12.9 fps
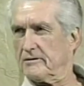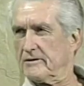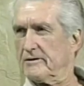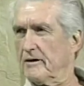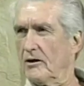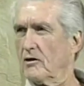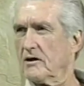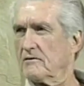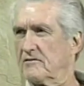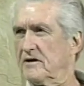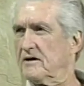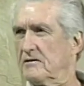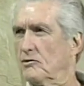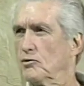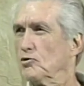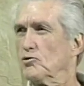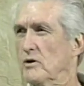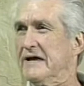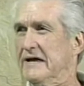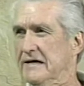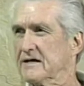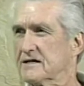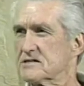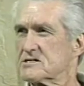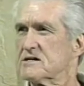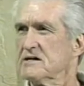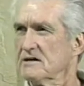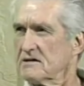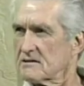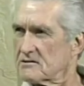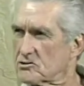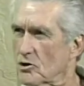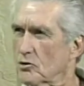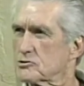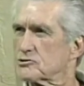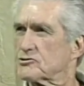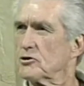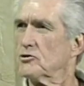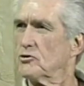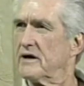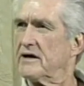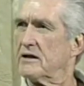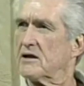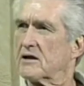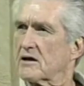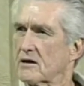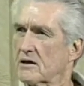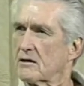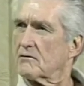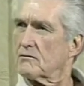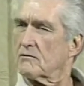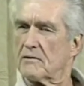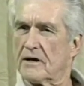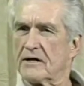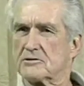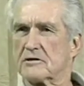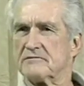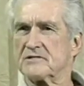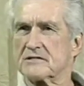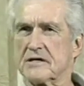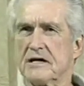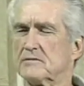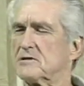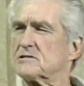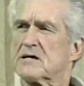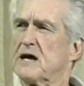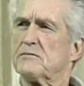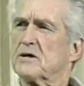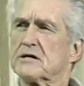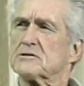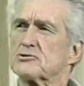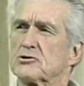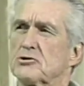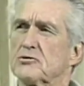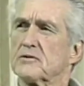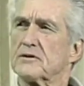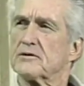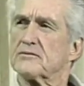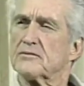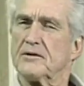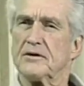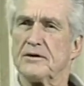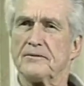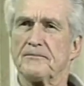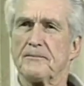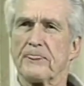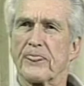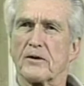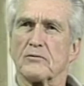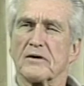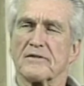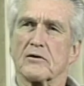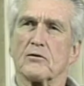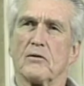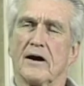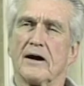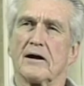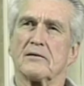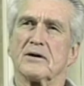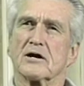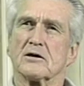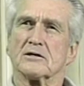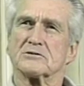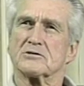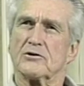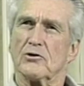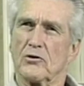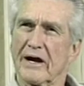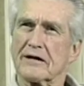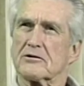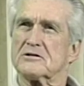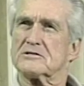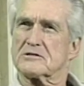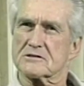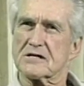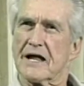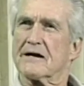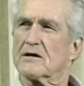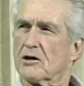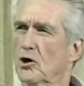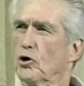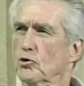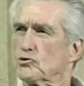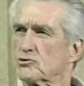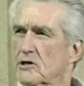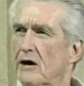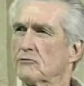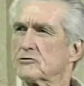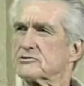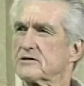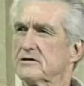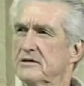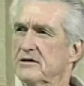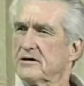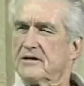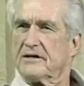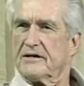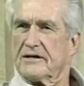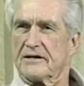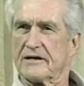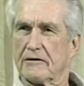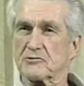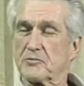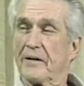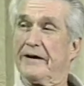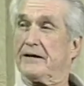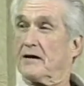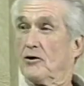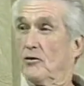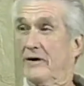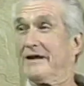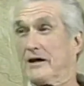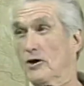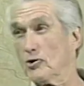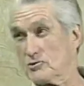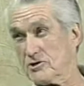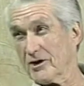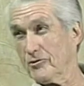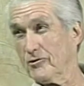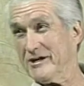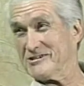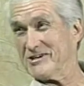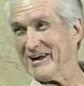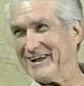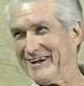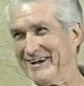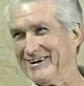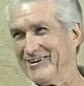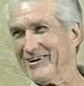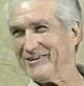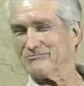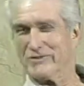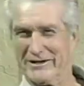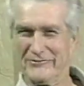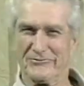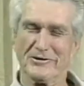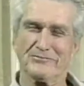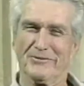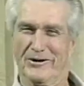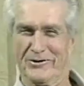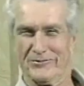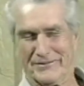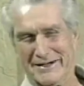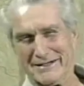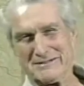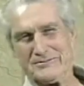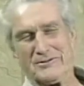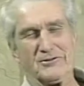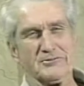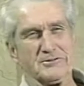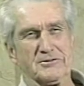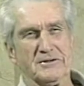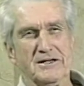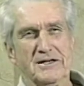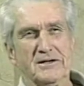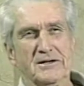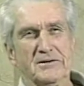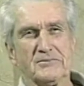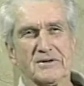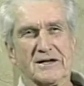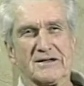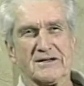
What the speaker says: all of who he is shows through in the nature of his team. And the same thing is true with the choir, because the director is just like a coach. I was planning to go into coaching originally. I played football and basketball, but